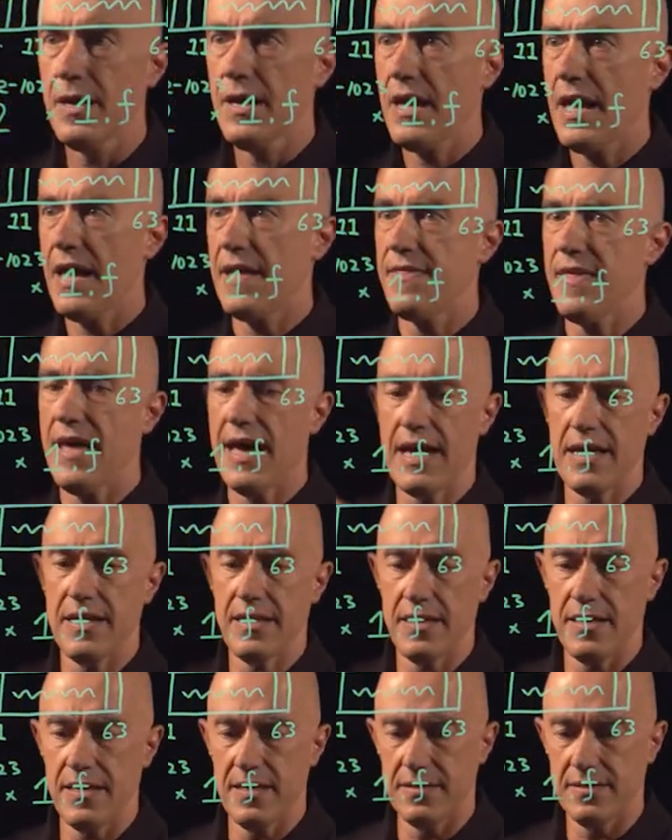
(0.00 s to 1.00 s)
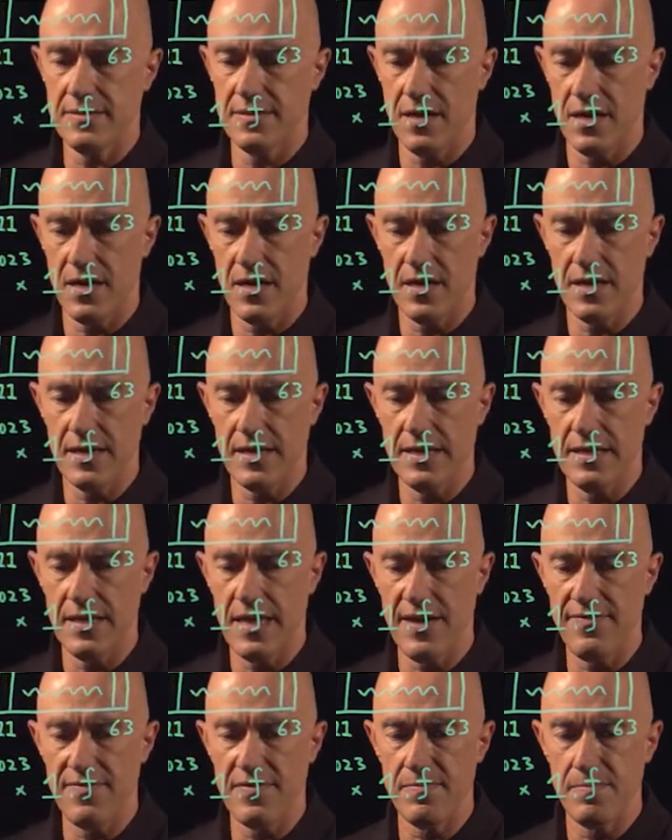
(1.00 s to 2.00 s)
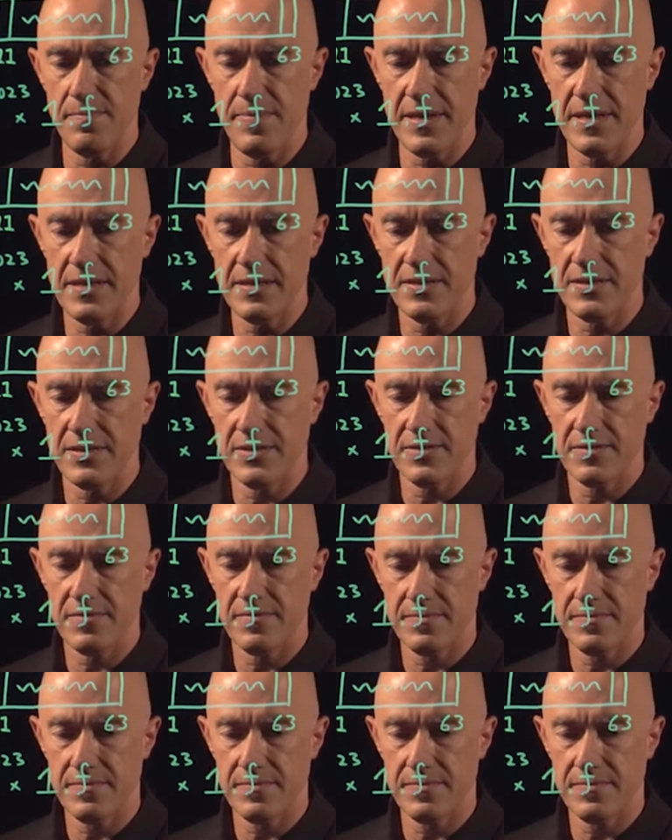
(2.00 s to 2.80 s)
And that is uh, 11 bits.